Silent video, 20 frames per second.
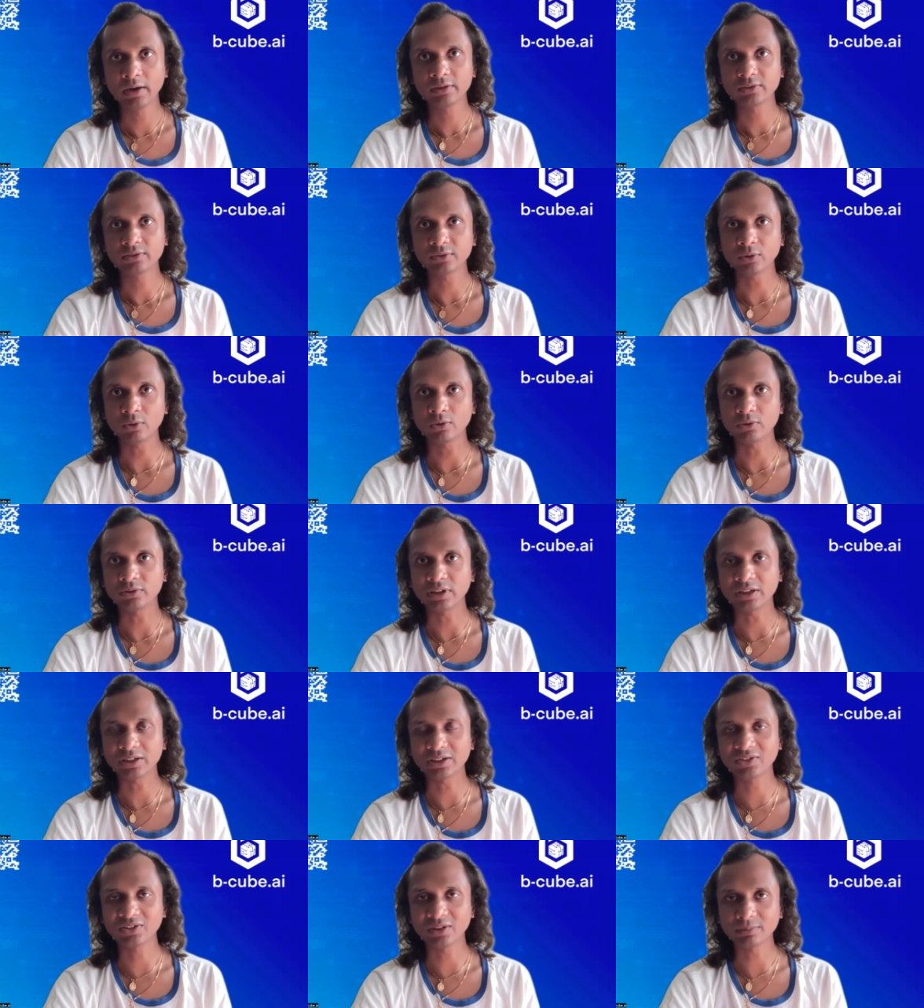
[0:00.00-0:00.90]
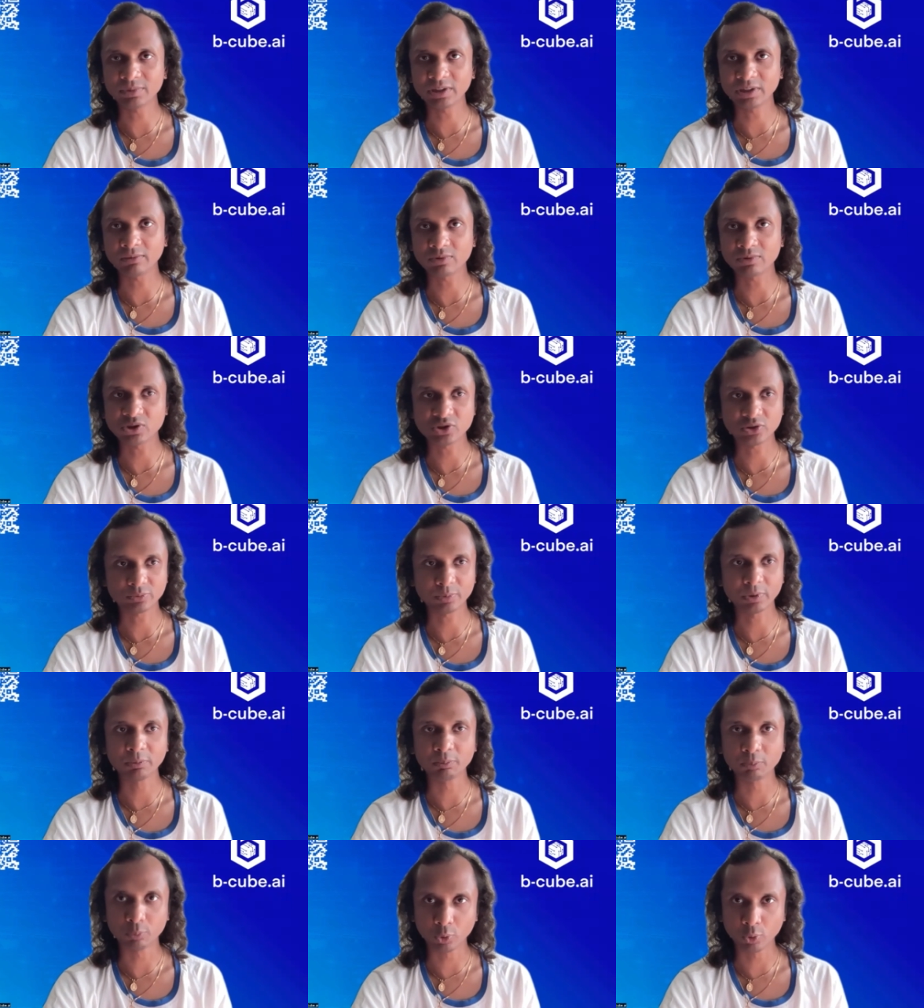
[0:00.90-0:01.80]
So that is something which has
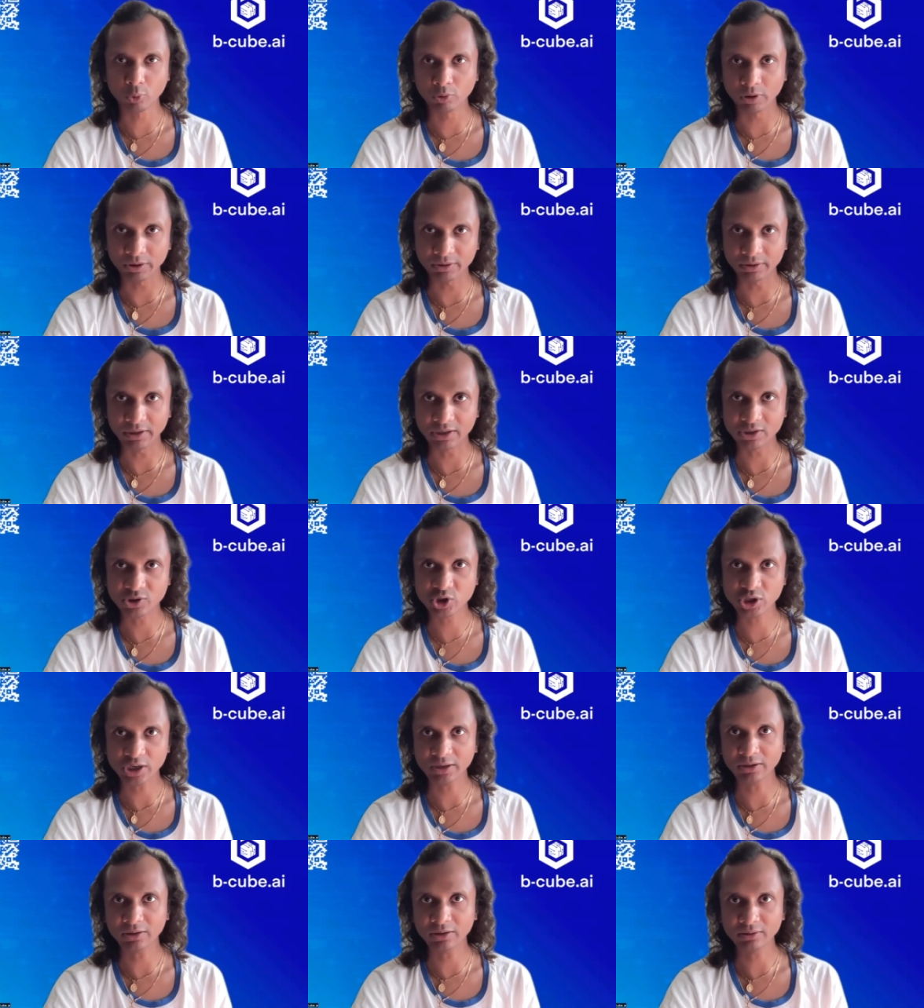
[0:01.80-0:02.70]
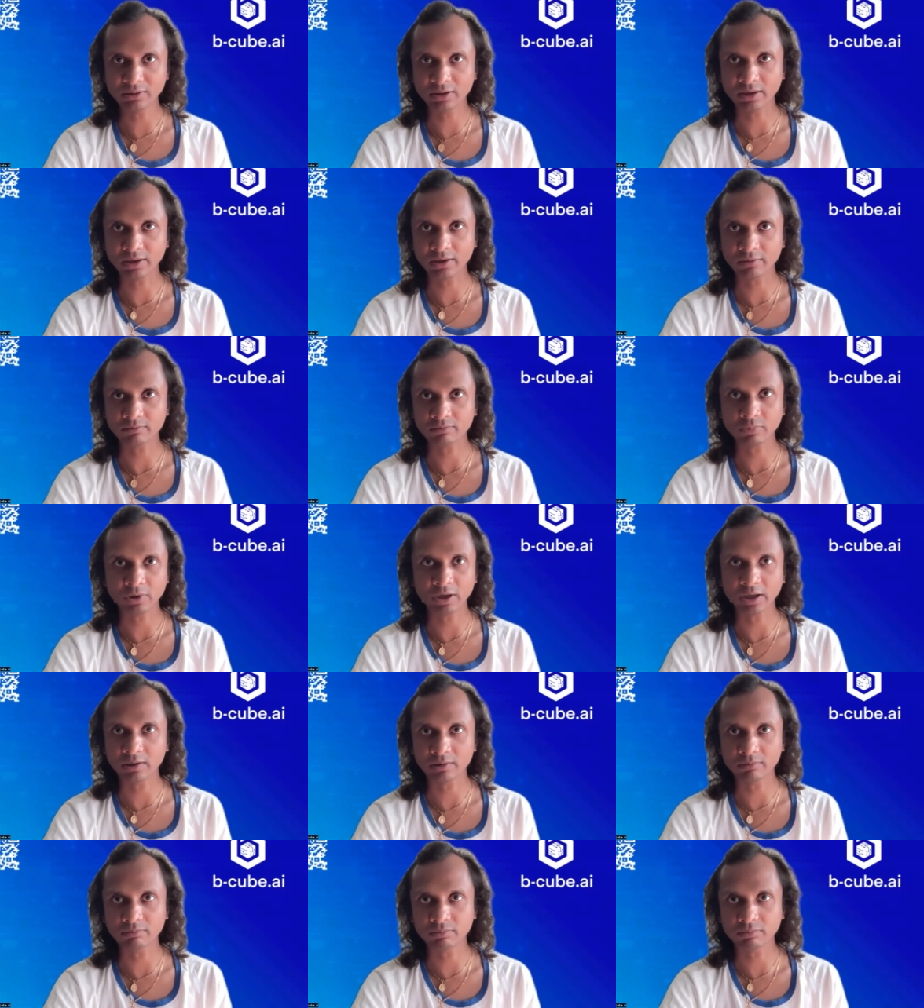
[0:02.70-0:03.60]
been proven that channel, like
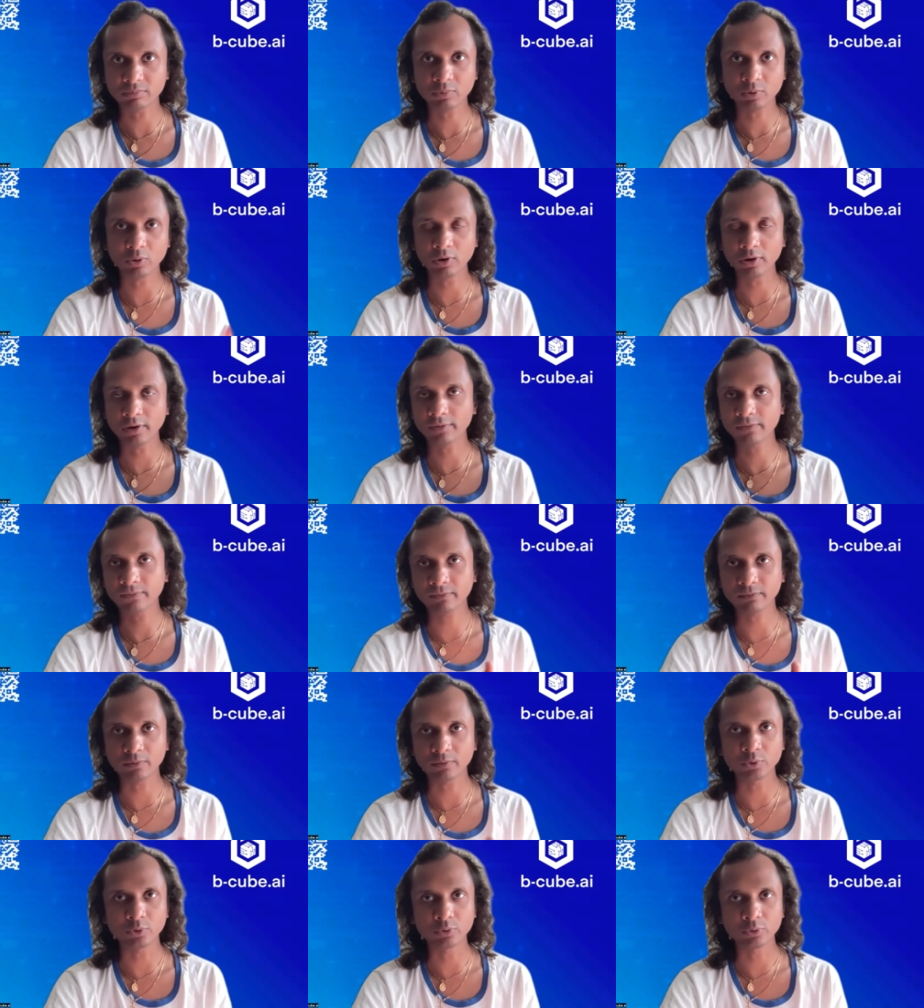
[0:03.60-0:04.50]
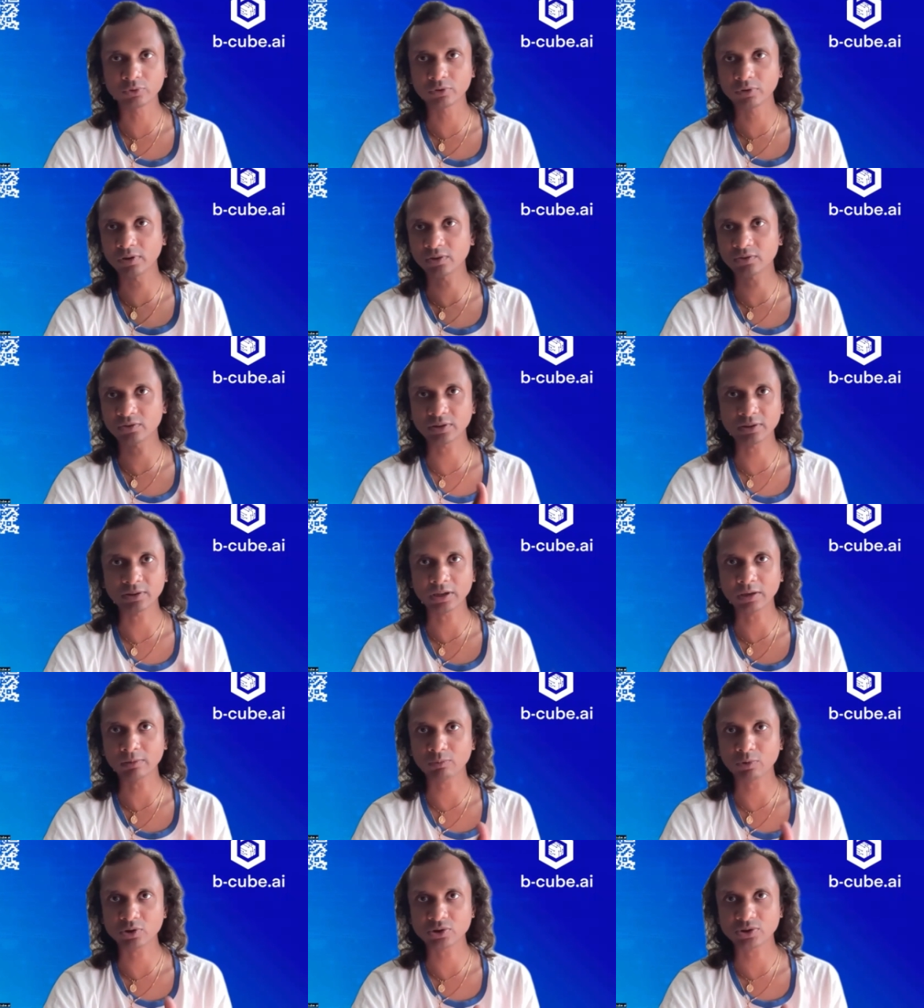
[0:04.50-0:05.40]
where a lot of users and
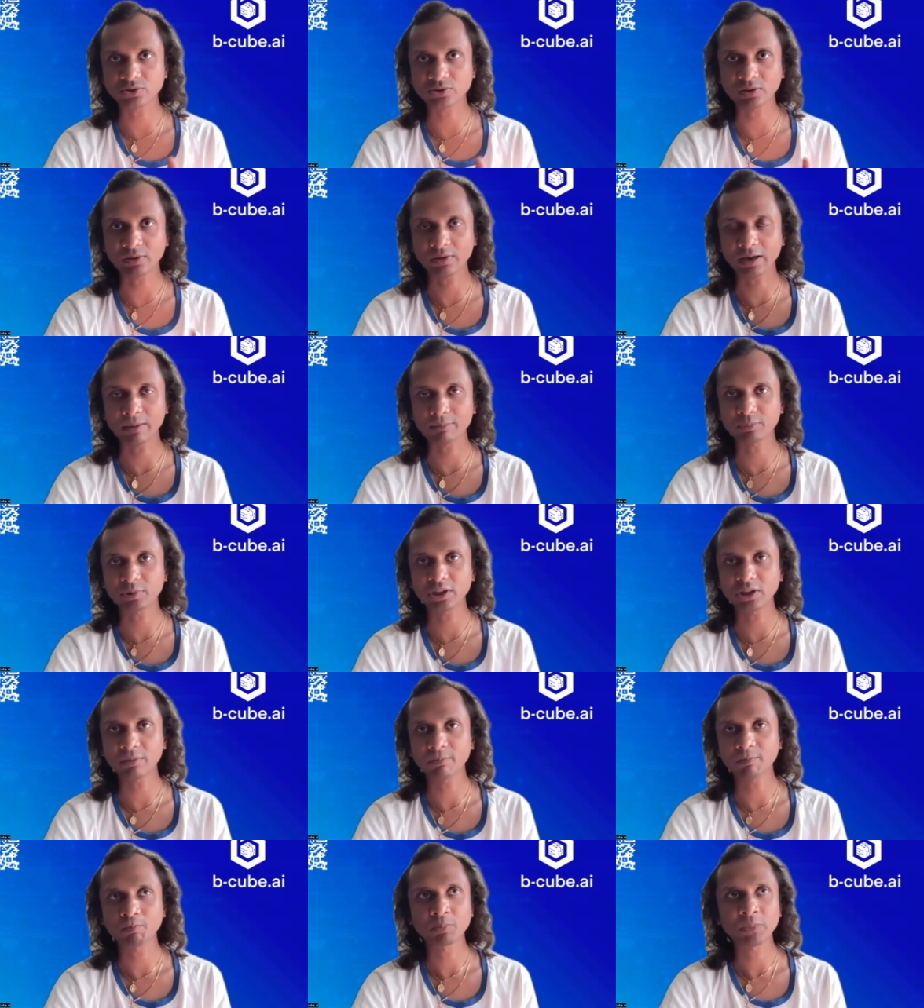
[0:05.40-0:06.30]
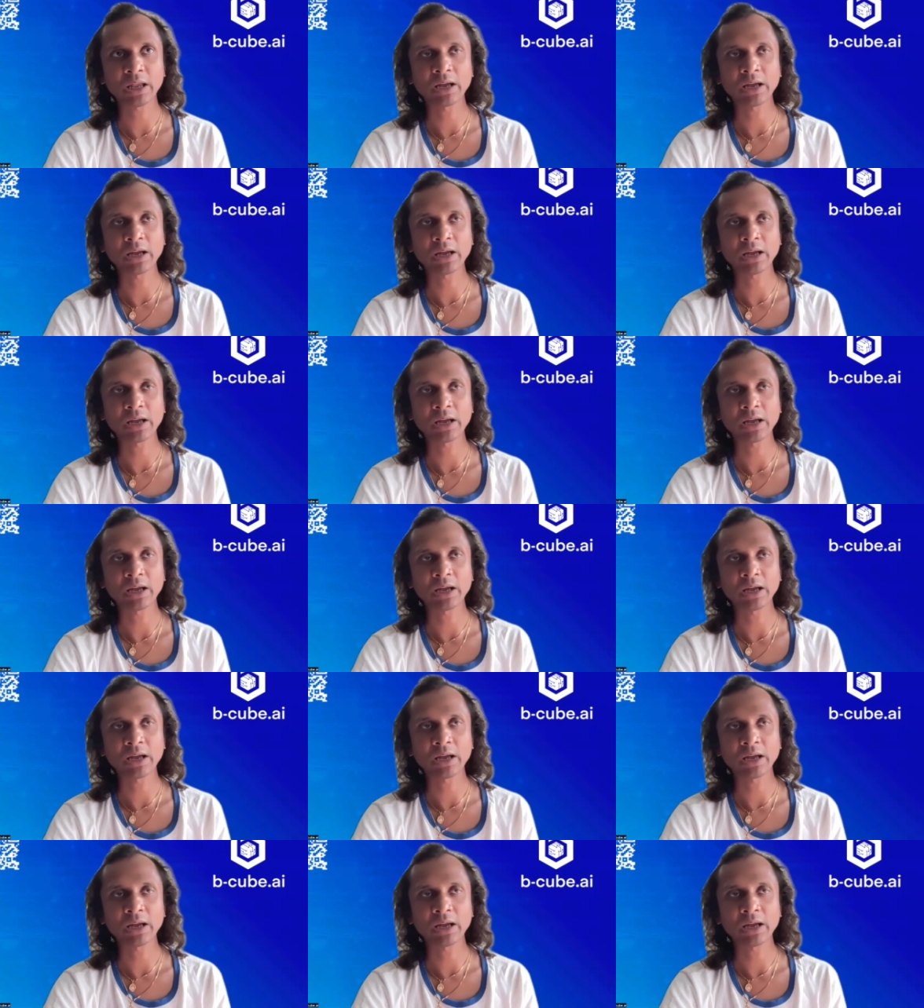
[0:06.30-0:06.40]
conversions are happening